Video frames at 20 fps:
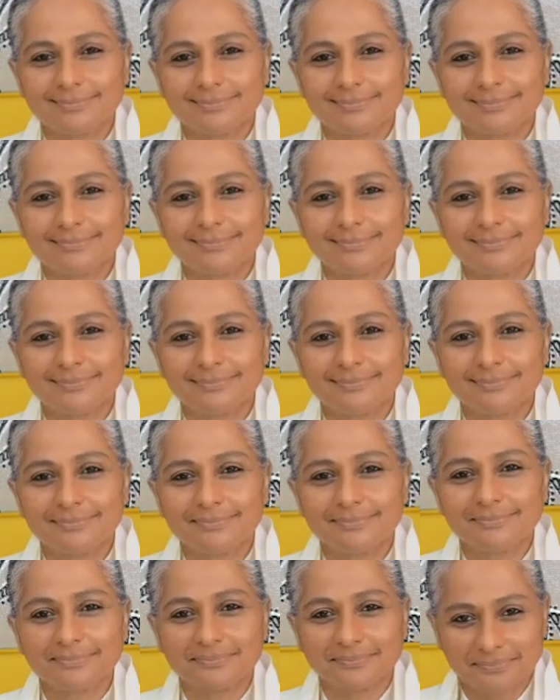
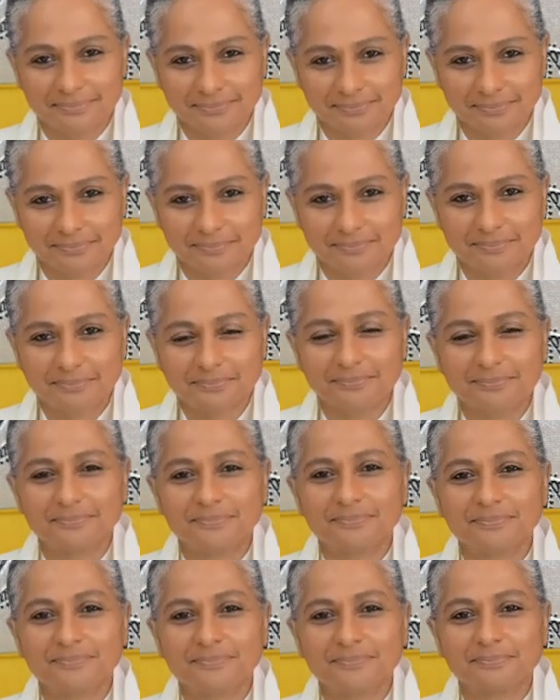
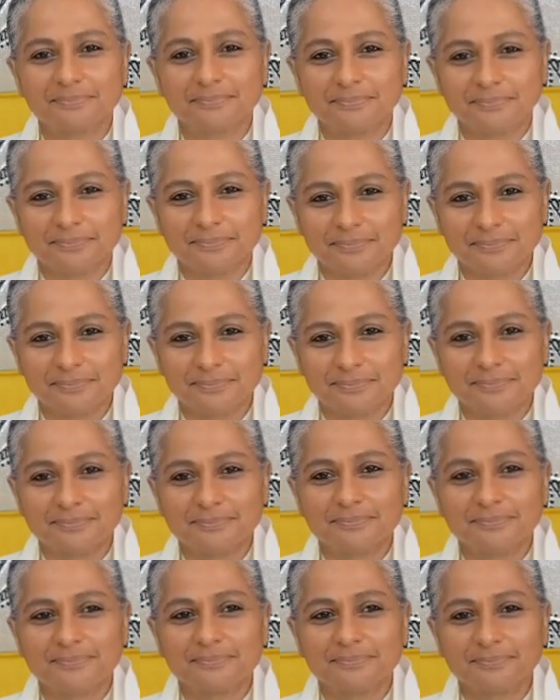
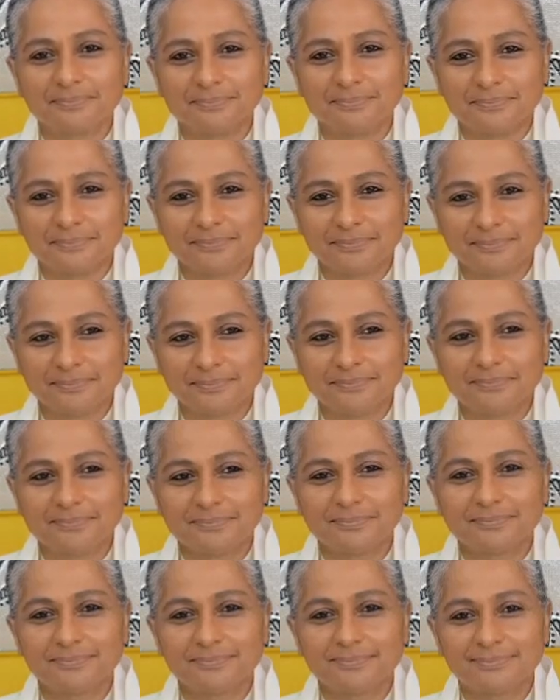
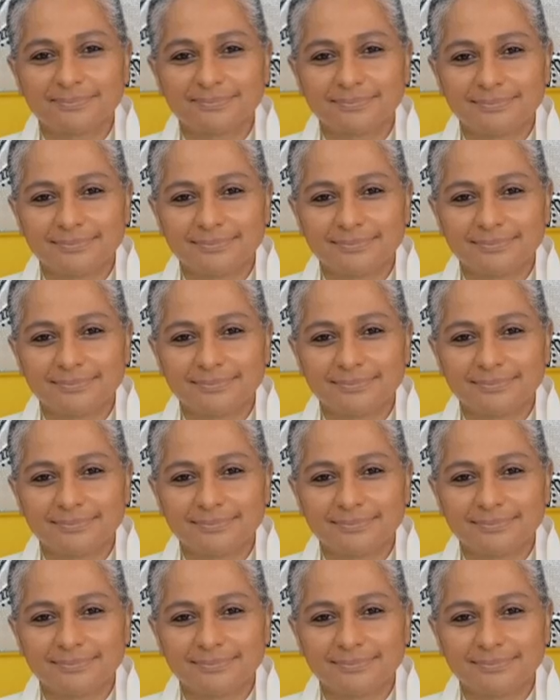This person isn't speaking.